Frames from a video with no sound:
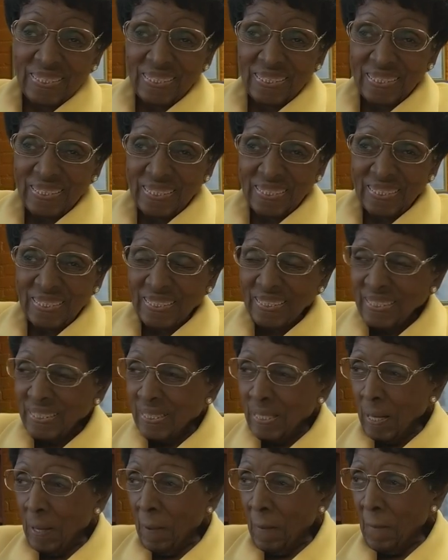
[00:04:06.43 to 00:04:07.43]
So
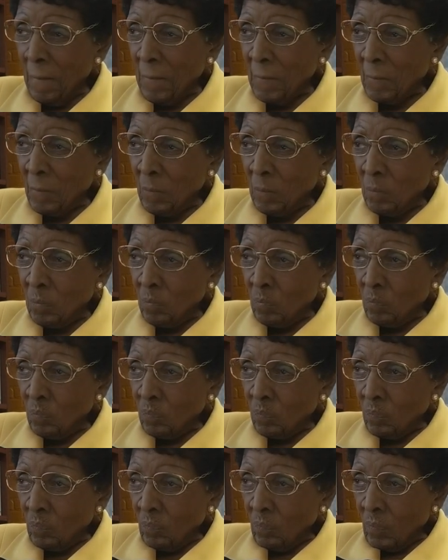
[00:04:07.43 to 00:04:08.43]
tell us about your
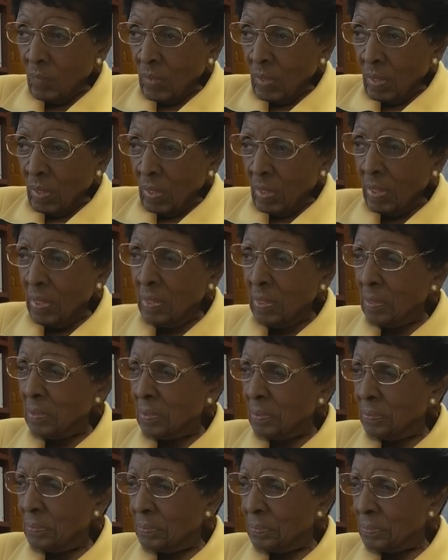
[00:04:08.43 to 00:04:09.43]
schooling. Where did you go to
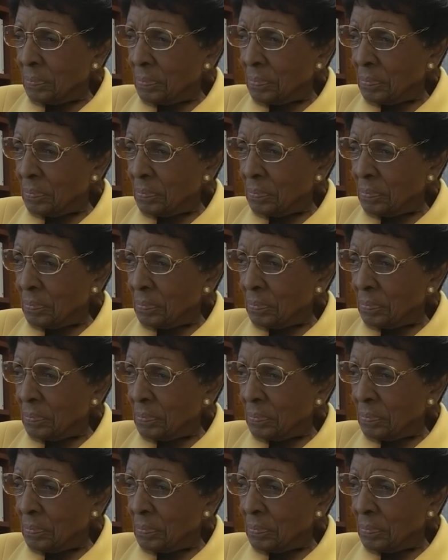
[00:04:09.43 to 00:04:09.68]
school?